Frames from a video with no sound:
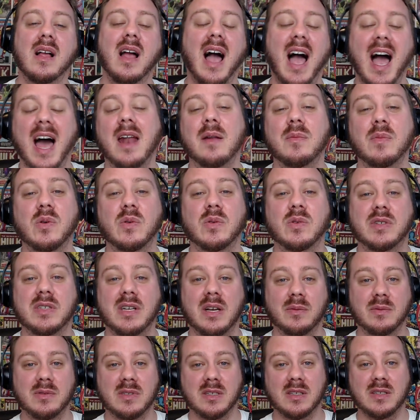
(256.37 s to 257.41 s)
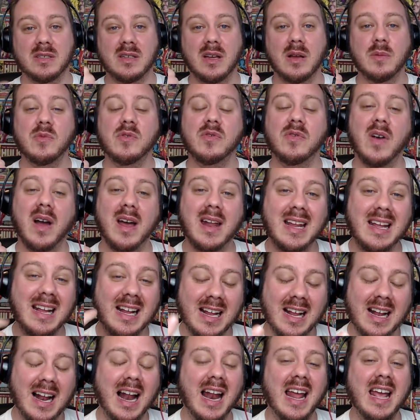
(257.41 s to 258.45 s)
animal shelters, providing
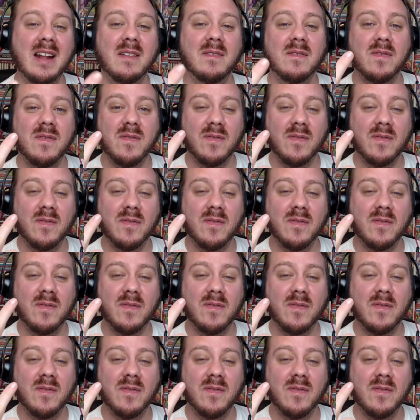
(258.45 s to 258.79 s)
clean